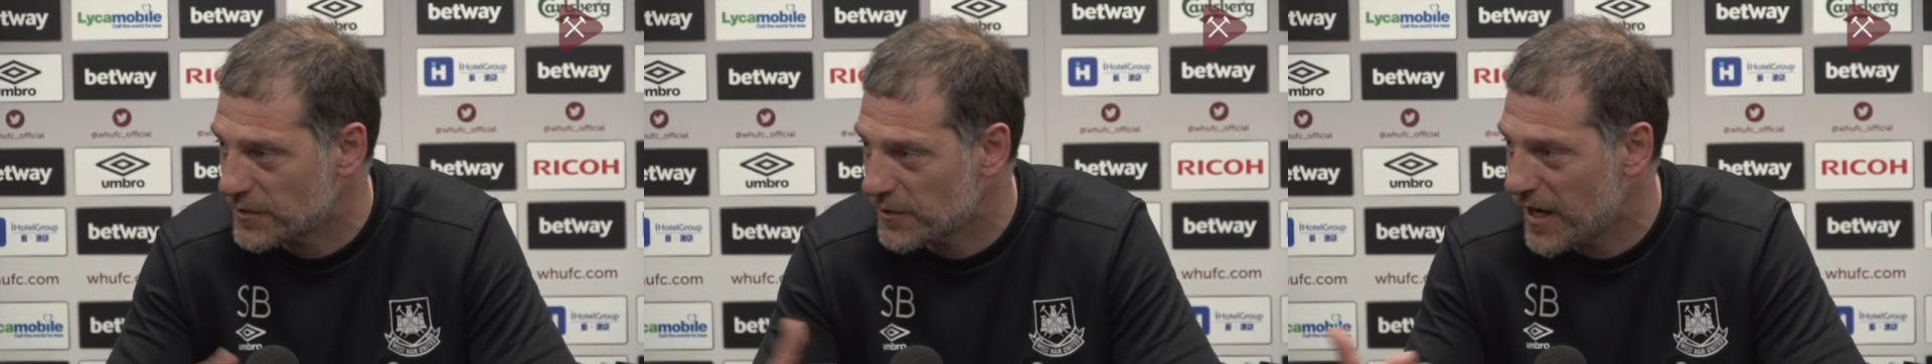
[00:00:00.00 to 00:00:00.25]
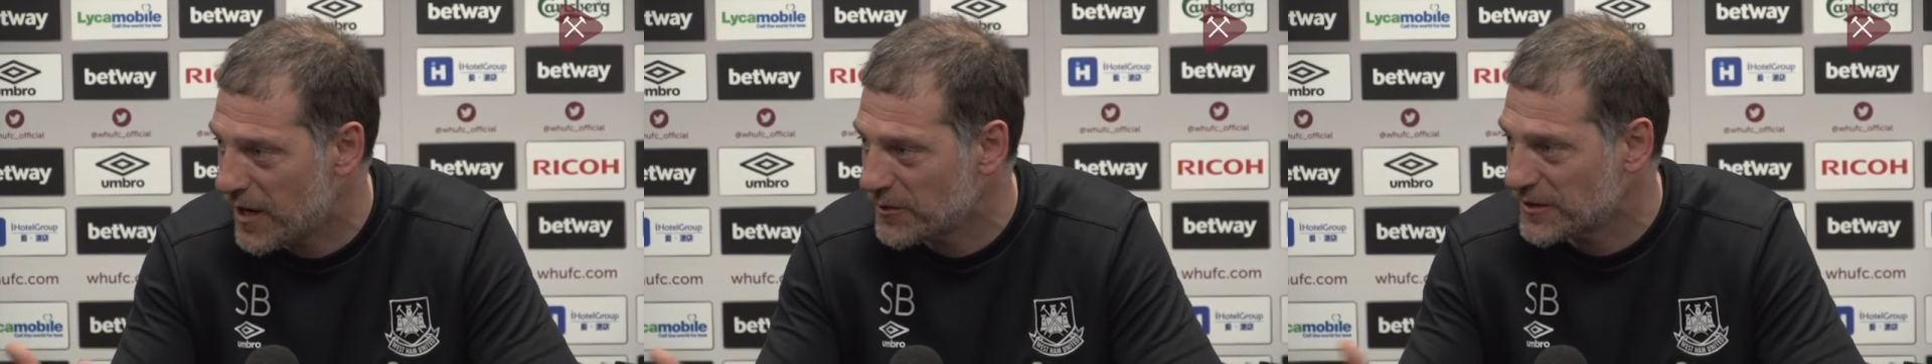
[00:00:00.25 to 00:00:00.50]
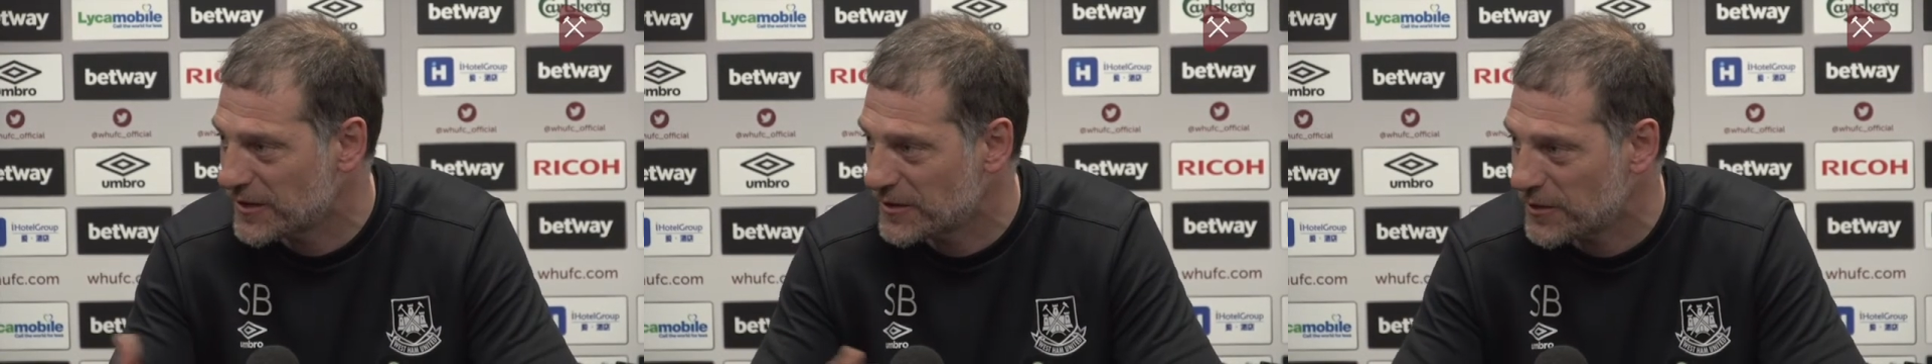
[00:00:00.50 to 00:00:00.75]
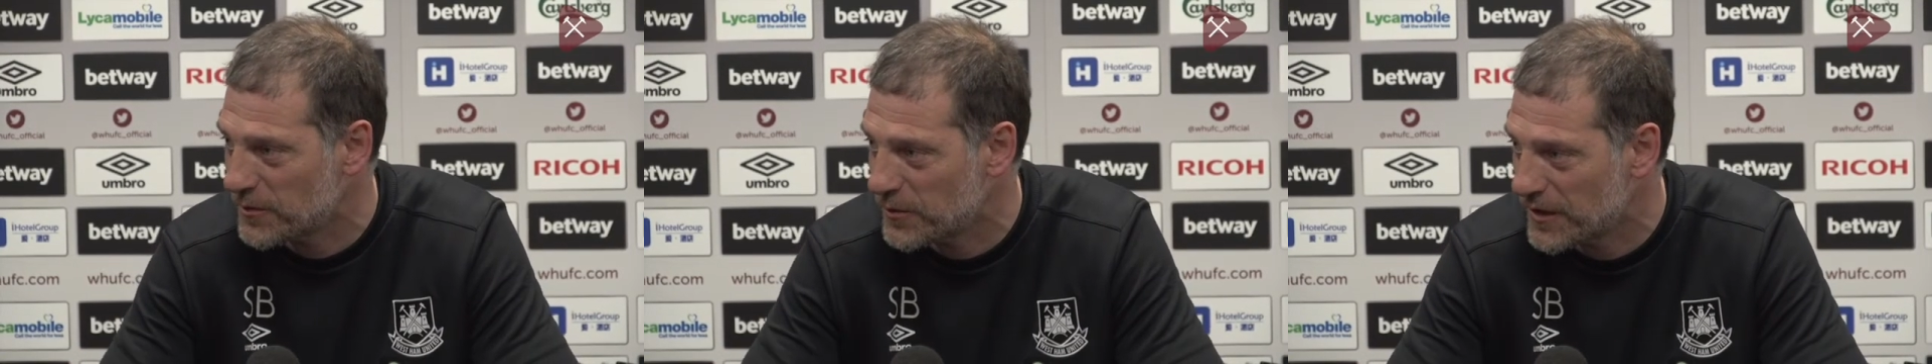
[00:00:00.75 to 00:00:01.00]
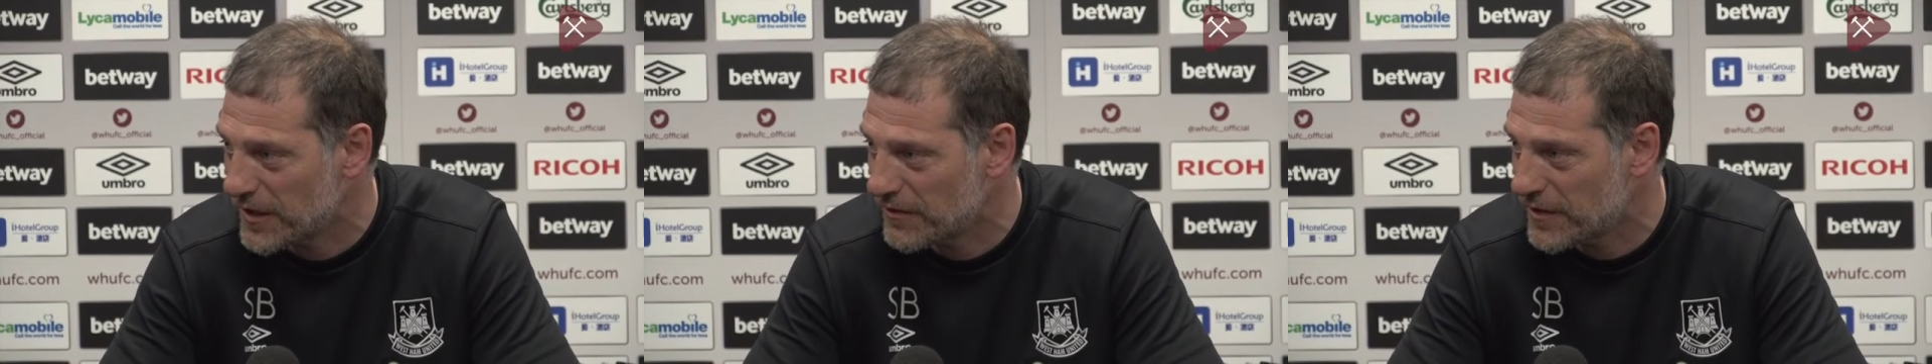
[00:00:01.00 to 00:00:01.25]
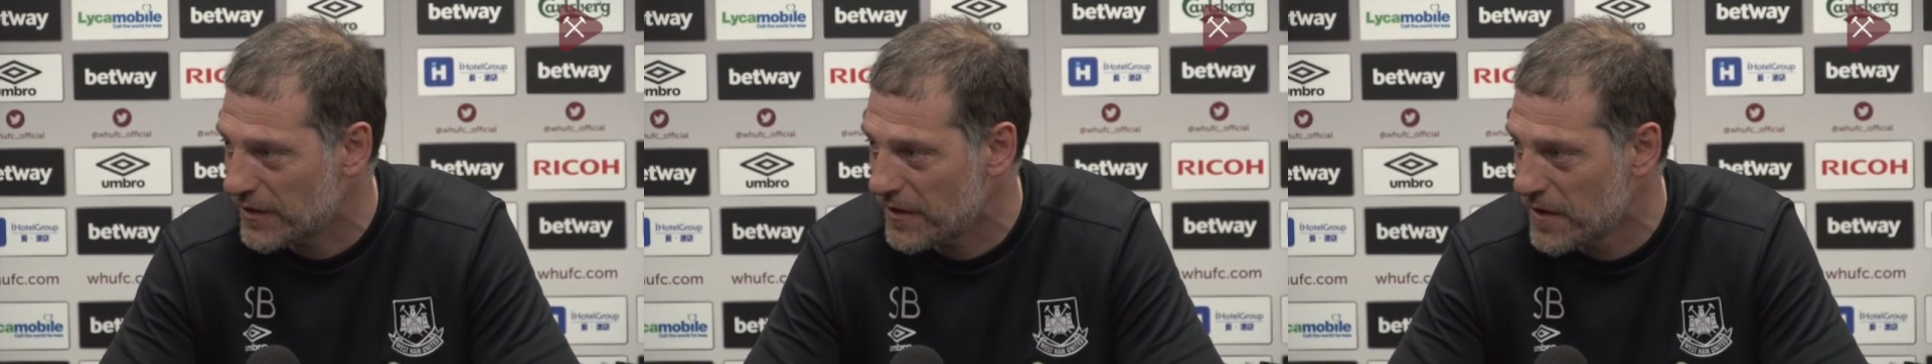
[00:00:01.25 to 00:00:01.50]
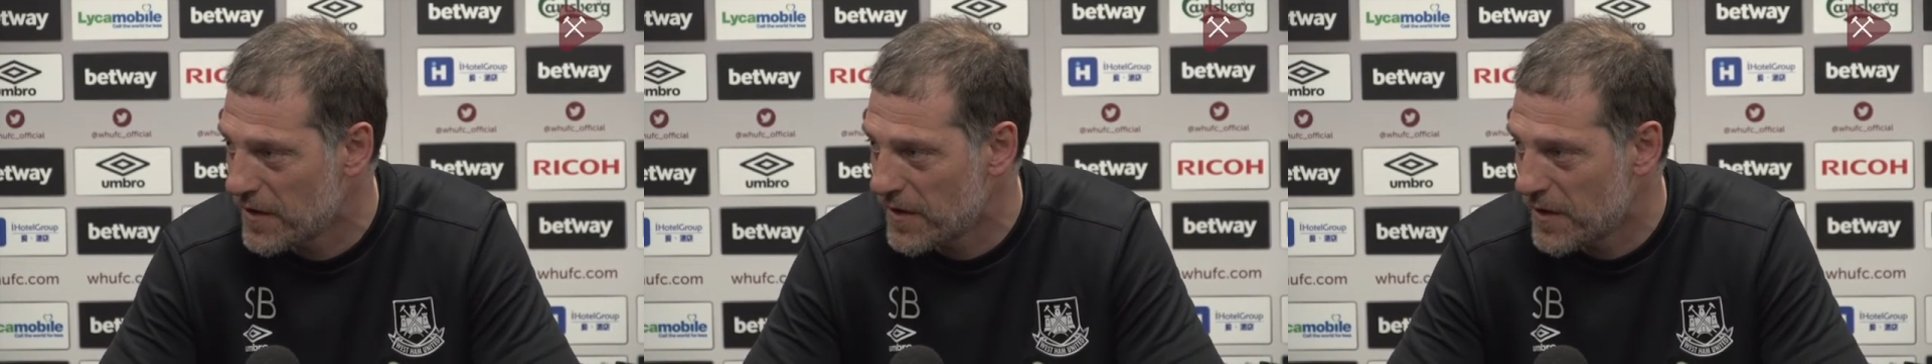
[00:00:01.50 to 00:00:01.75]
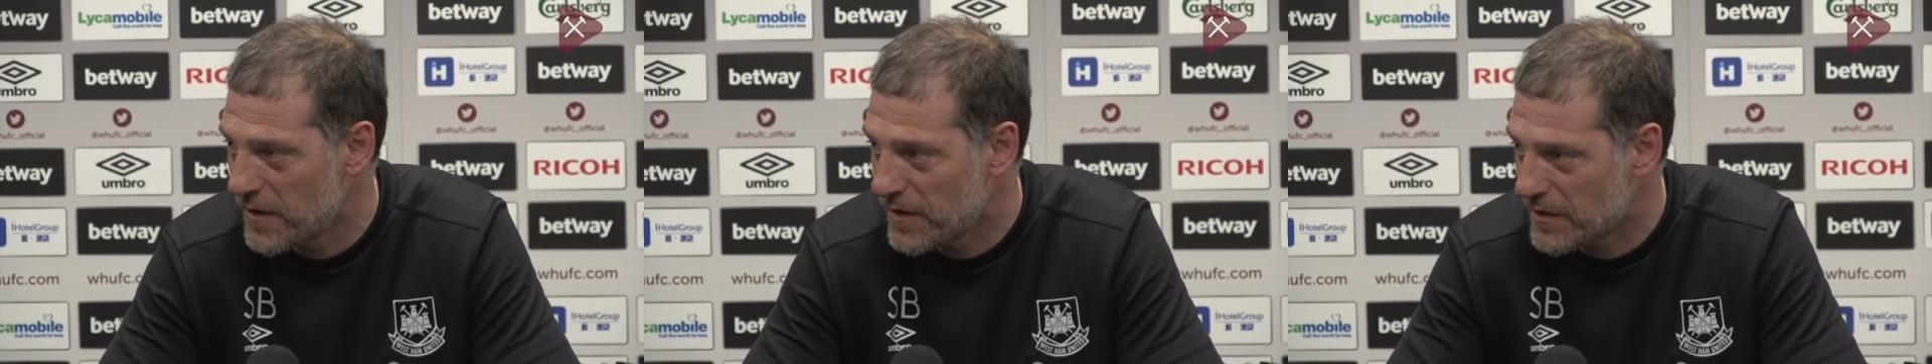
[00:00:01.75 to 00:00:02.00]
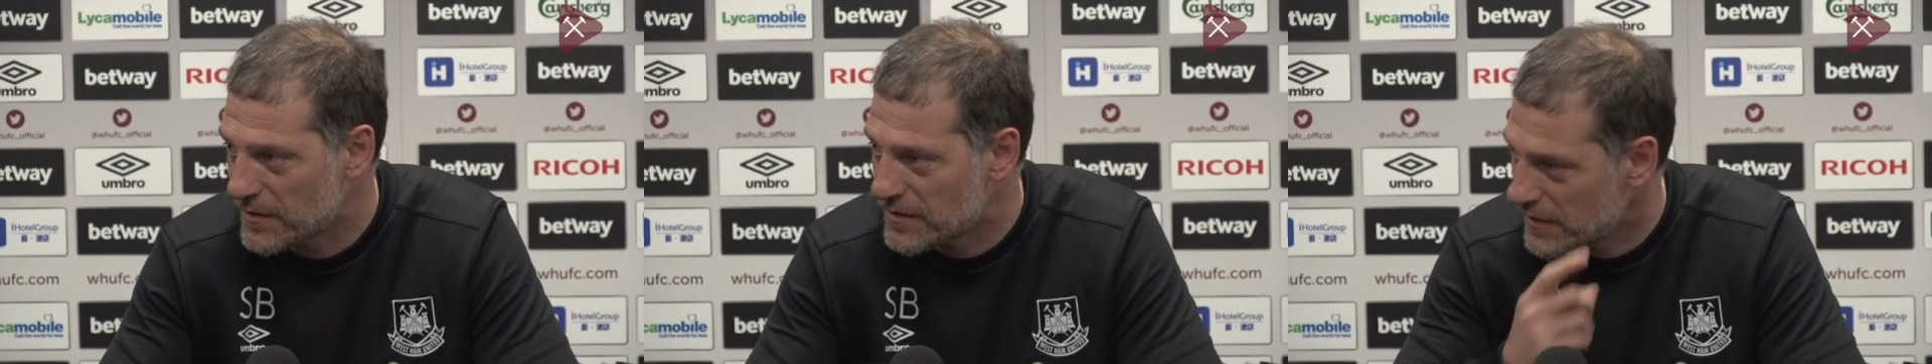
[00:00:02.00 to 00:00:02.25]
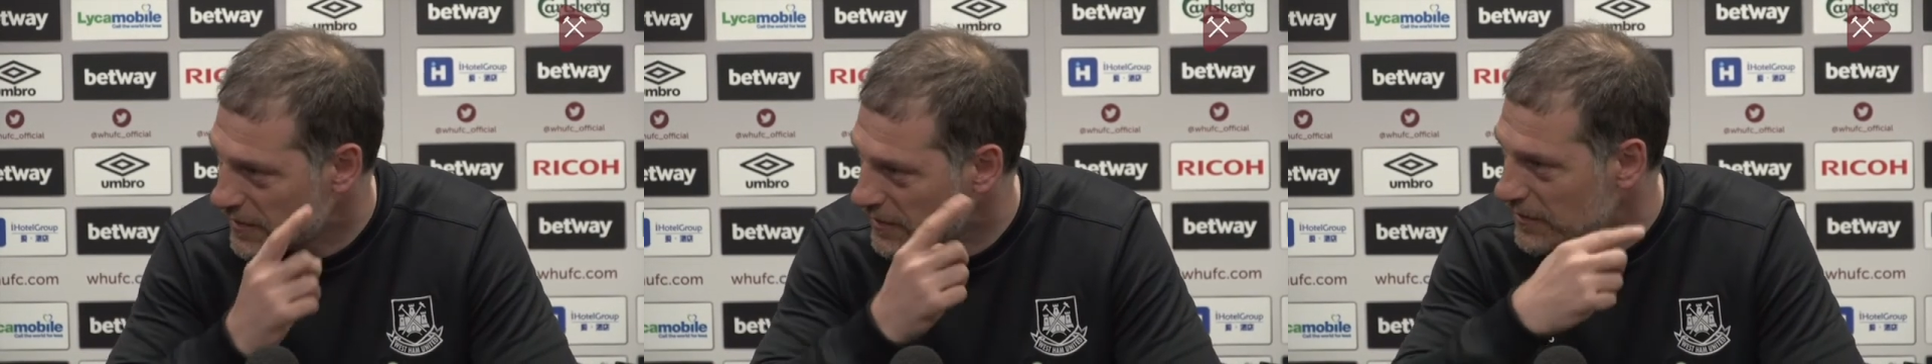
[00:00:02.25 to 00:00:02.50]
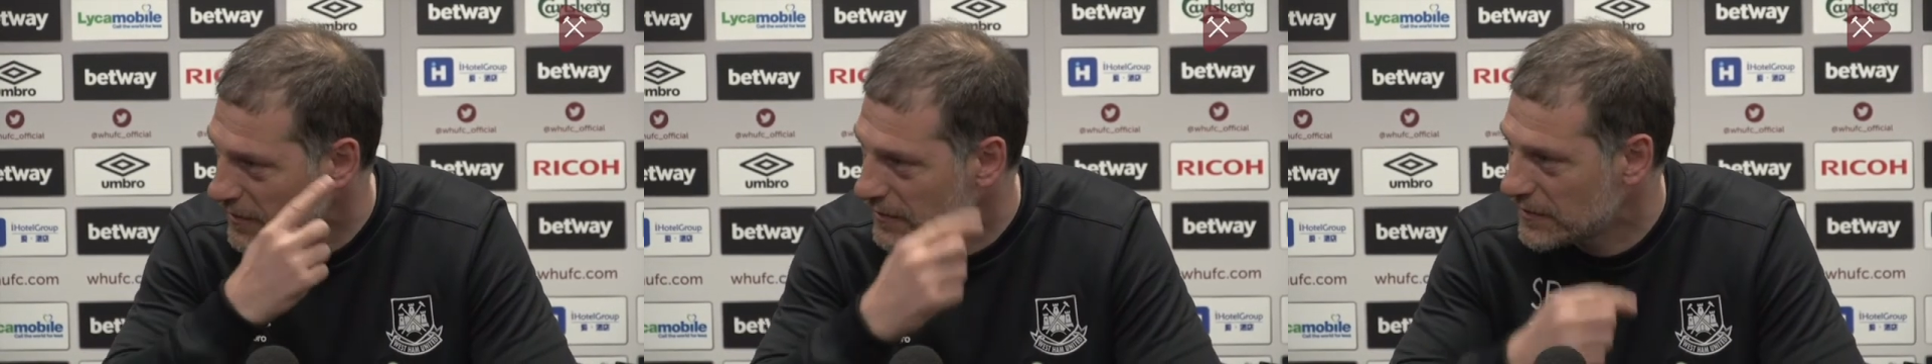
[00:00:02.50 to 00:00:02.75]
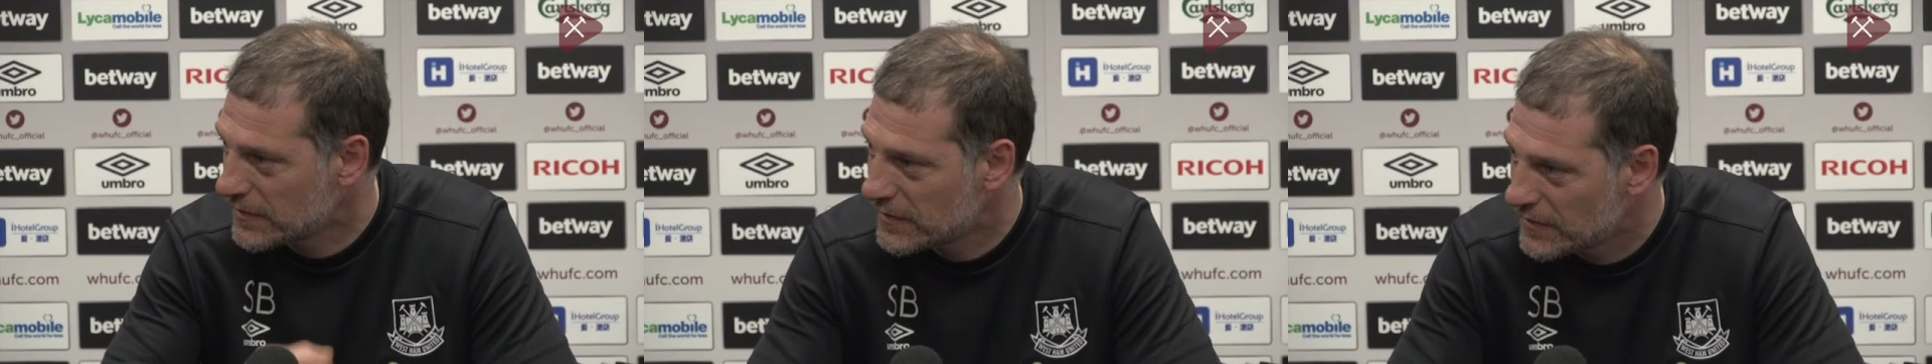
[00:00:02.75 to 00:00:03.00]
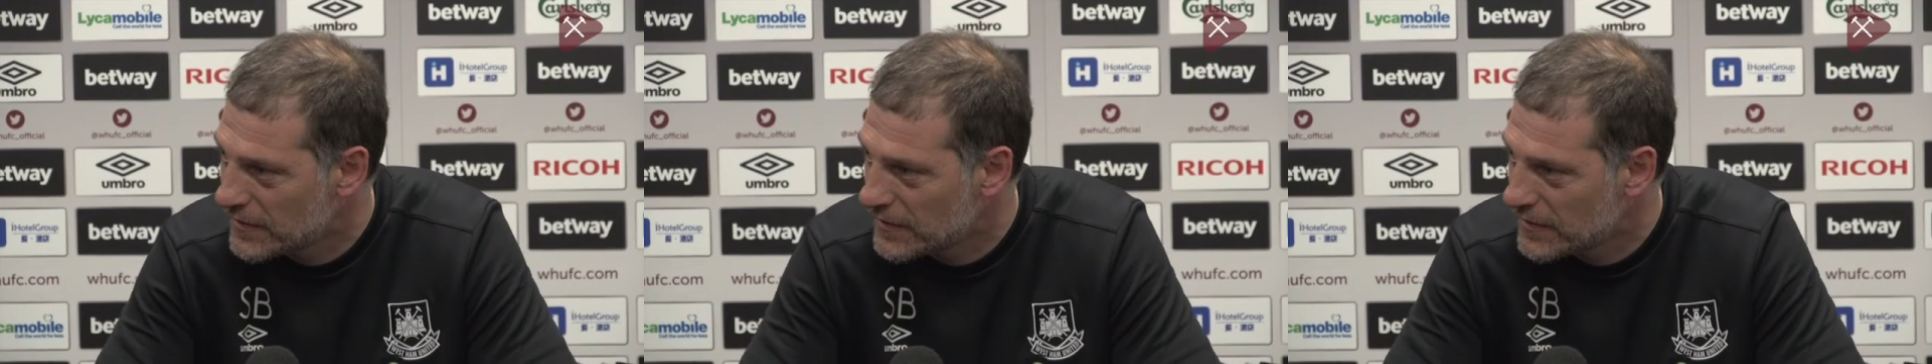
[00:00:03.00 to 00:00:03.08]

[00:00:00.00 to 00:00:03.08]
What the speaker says: or houses or whatever, still you,